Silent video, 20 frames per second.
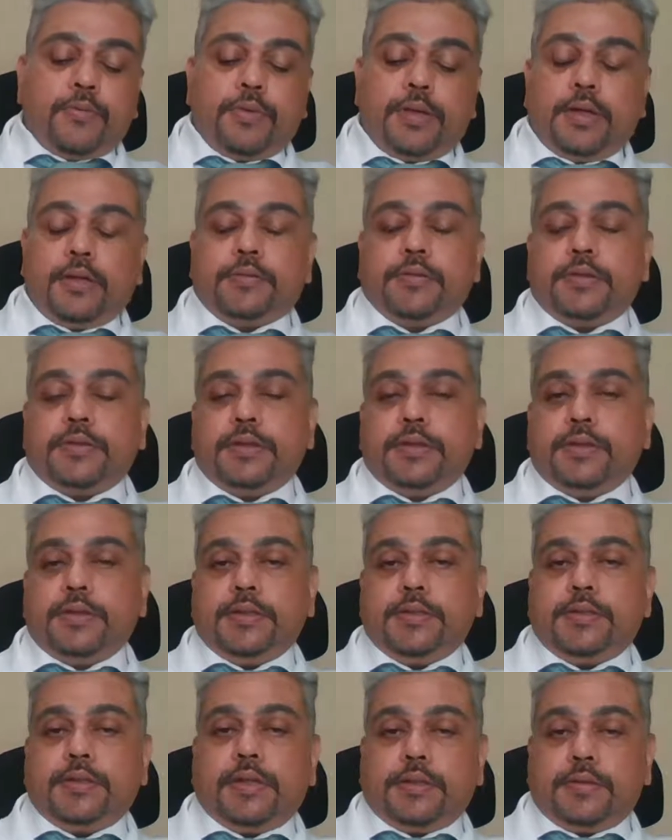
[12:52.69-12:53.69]
Well, the thing
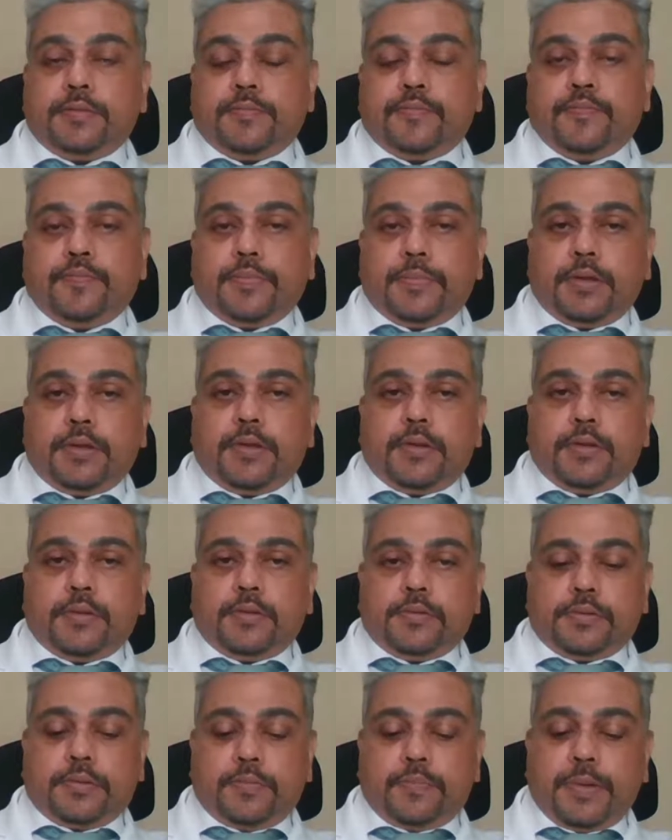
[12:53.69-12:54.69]
is that
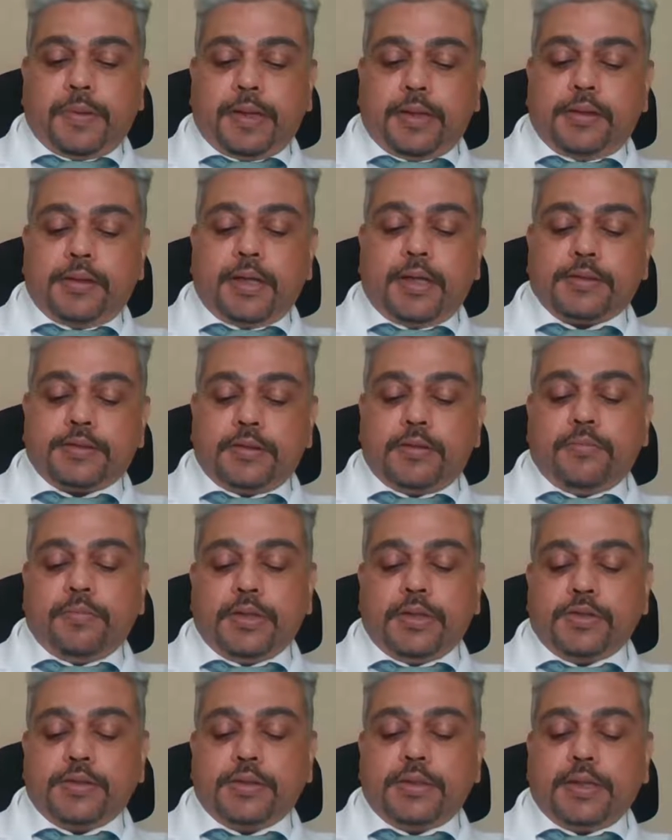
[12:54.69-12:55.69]
the parent
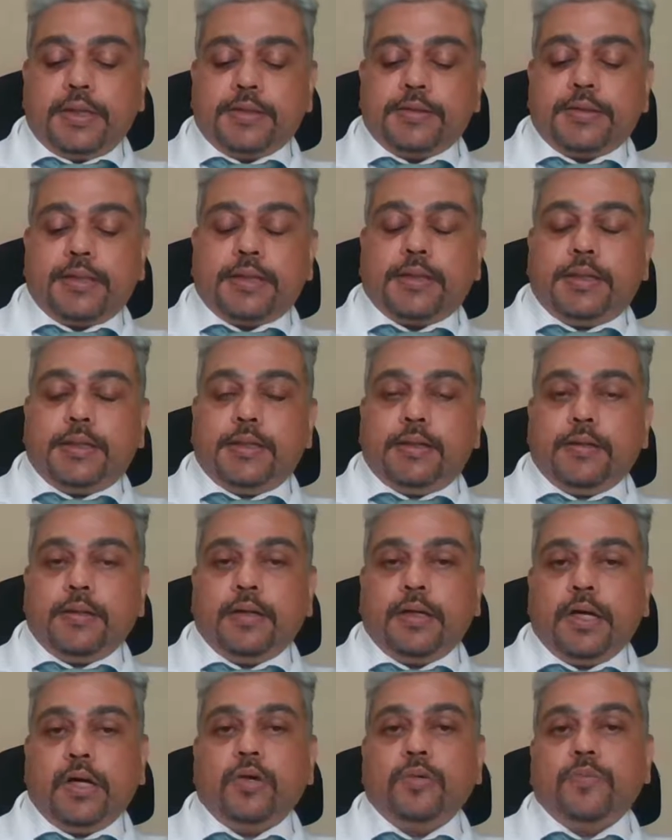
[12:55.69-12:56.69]
hasn't mentioned
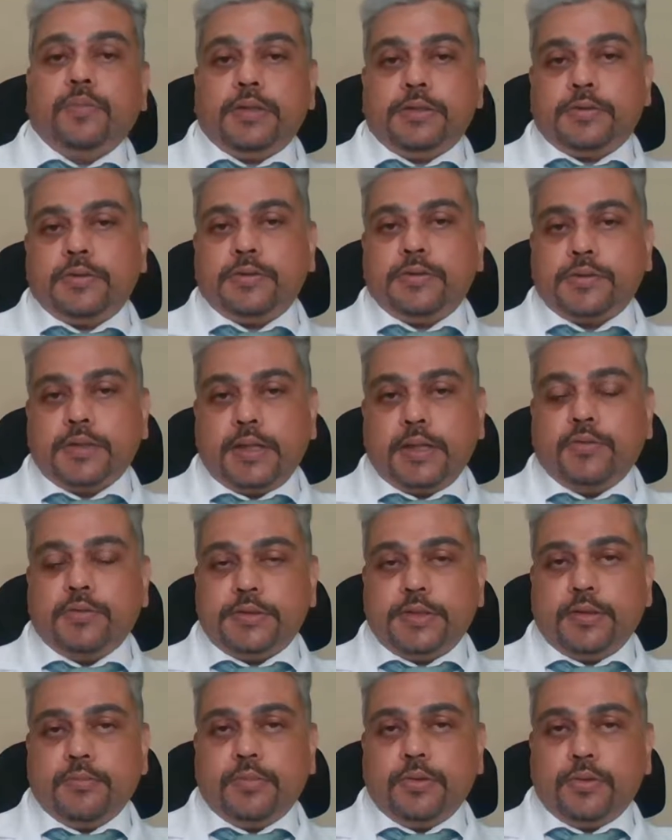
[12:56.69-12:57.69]
exactly how much the child
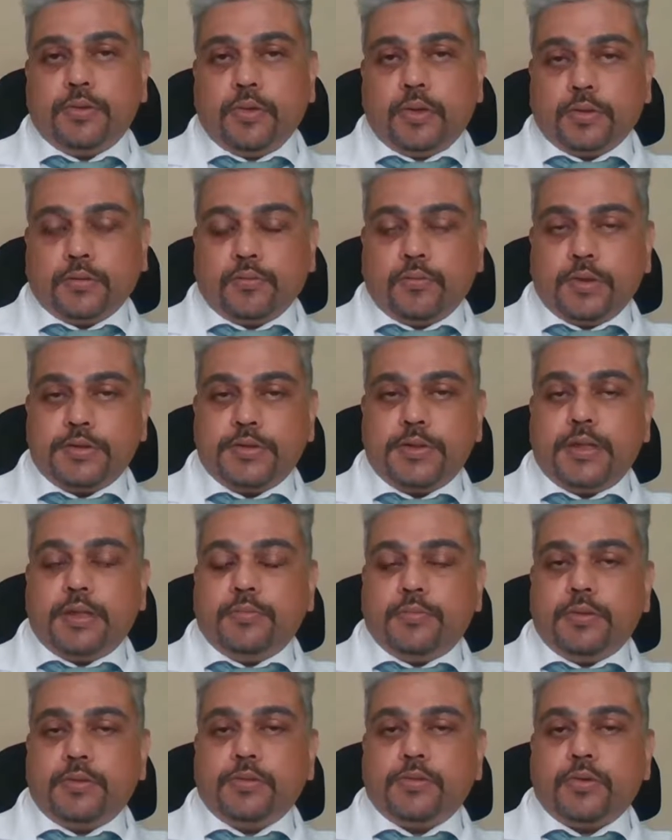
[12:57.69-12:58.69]
was able to talk. Was he
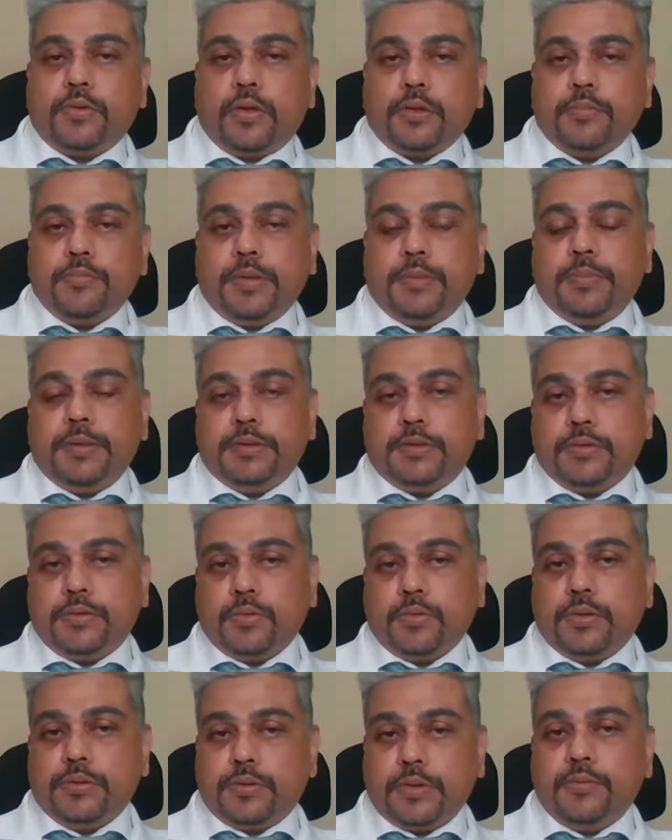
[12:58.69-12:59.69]
able to talk maybe
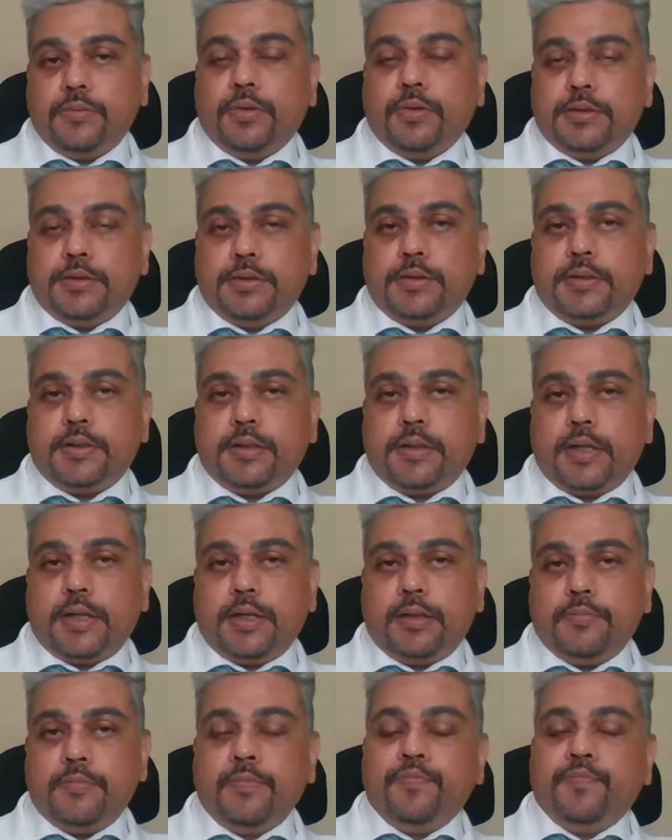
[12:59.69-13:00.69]
2 or 3 words at a
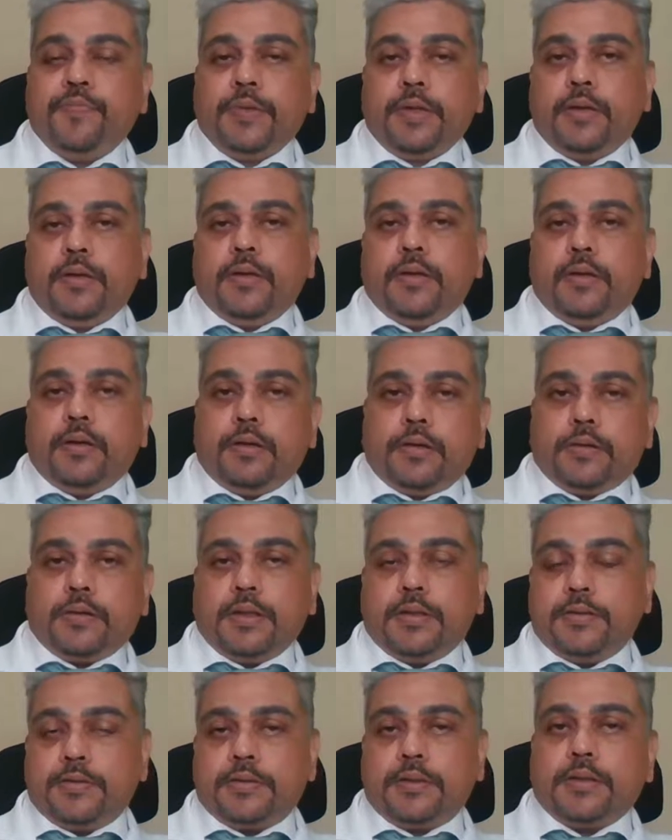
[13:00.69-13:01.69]
time,
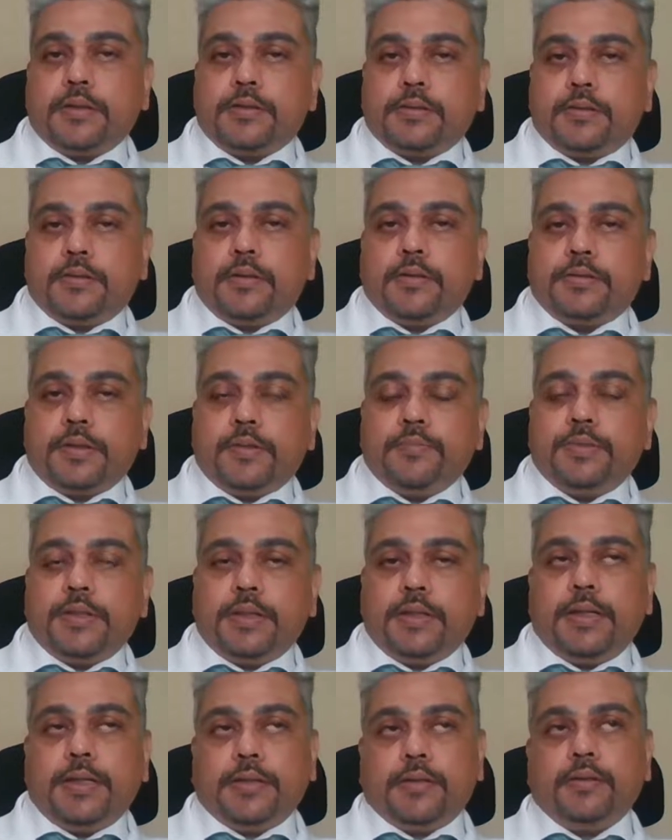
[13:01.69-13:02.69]
construct
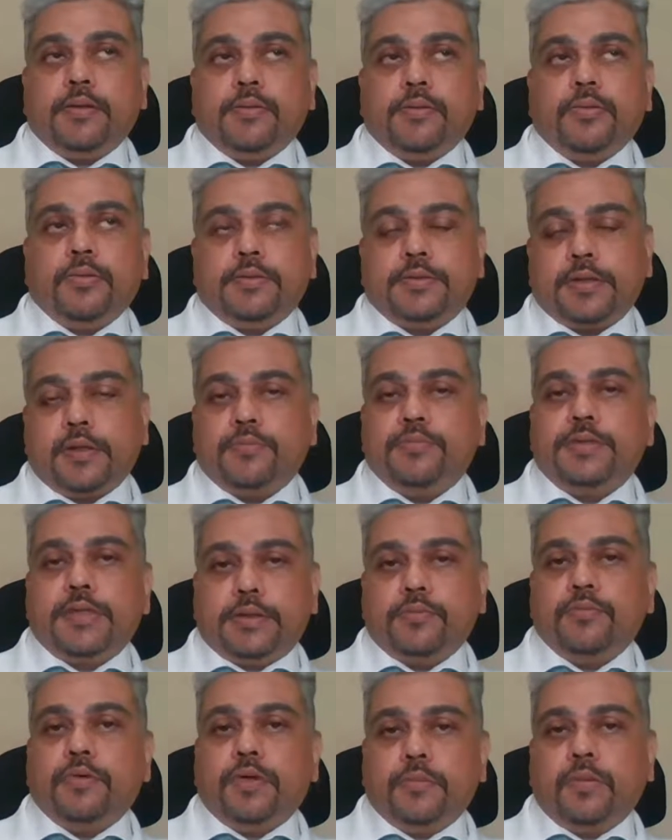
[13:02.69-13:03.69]
something like a
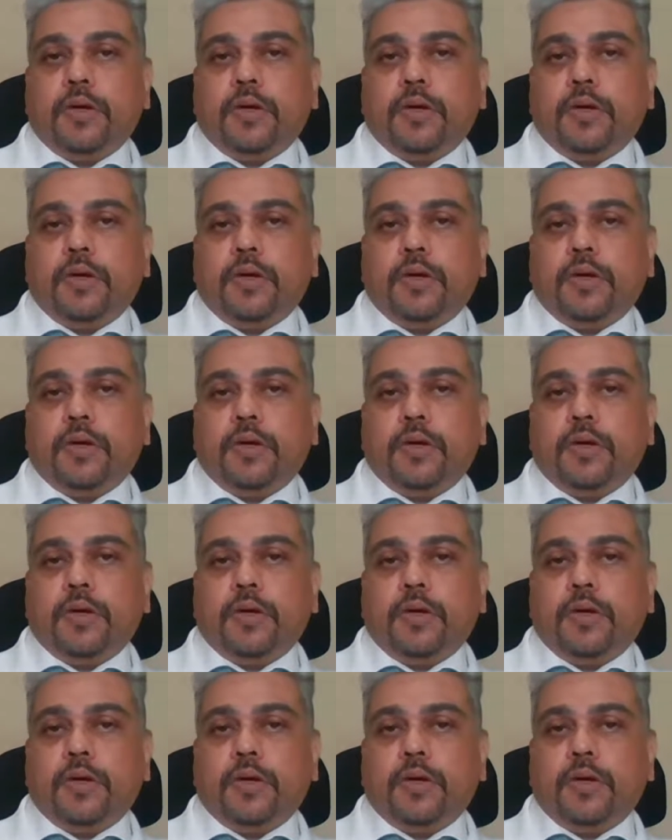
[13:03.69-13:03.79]
subject,